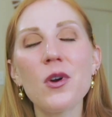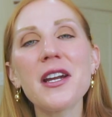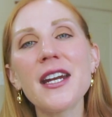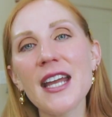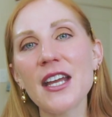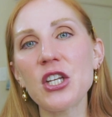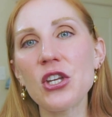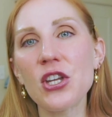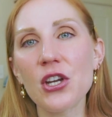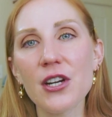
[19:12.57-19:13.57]
we're going to get
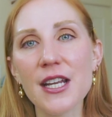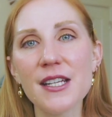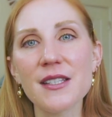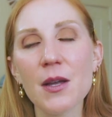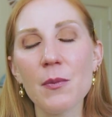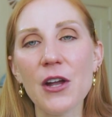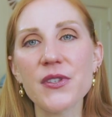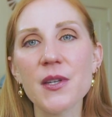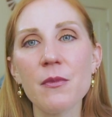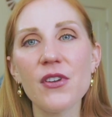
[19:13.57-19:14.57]
curious
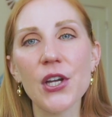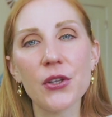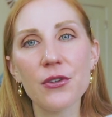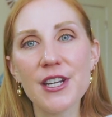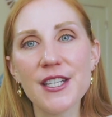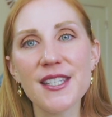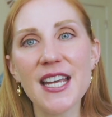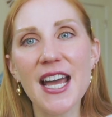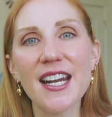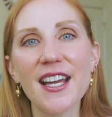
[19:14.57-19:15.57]
about some of Hillary's
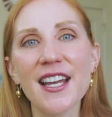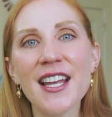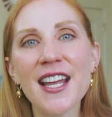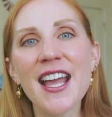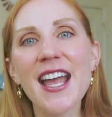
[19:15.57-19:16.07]
data